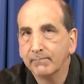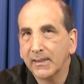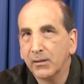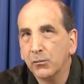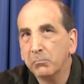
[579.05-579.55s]

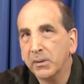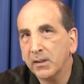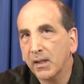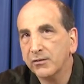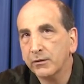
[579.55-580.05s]
it would be
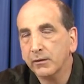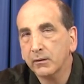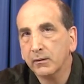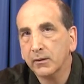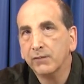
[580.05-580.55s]
nice
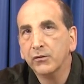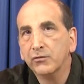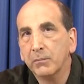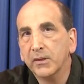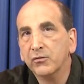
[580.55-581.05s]
to give you
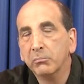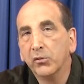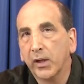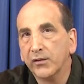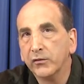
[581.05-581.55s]
some
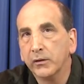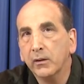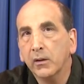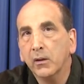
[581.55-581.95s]
inspiration